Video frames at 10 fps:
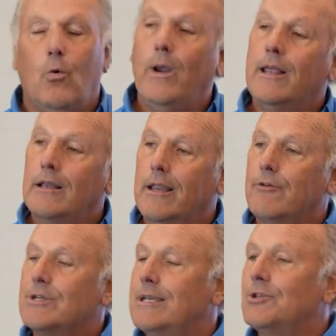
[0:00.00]
We can
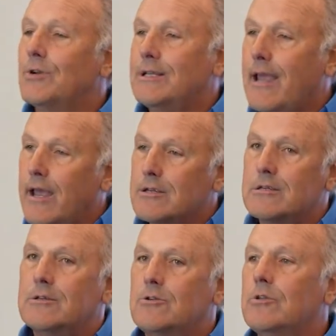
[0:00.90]
deliver sensory
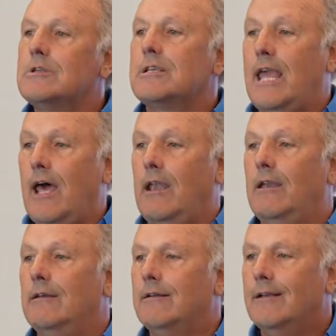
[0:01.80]
tests to the skin,
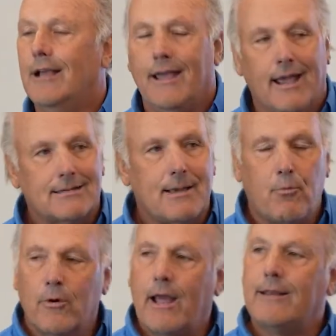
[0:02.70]

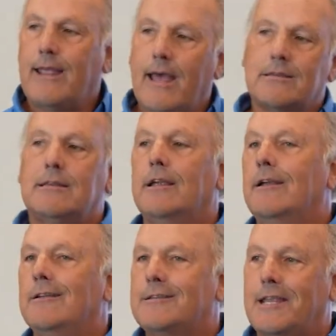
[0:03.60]
except we're not
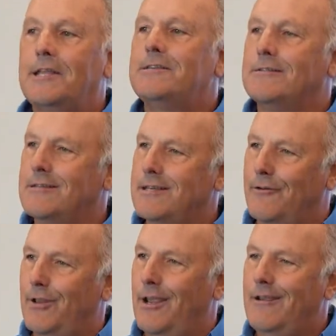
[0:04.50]
testing skin
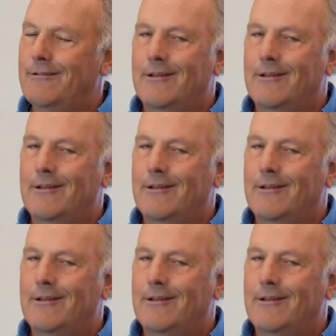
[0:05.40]
sensitivity.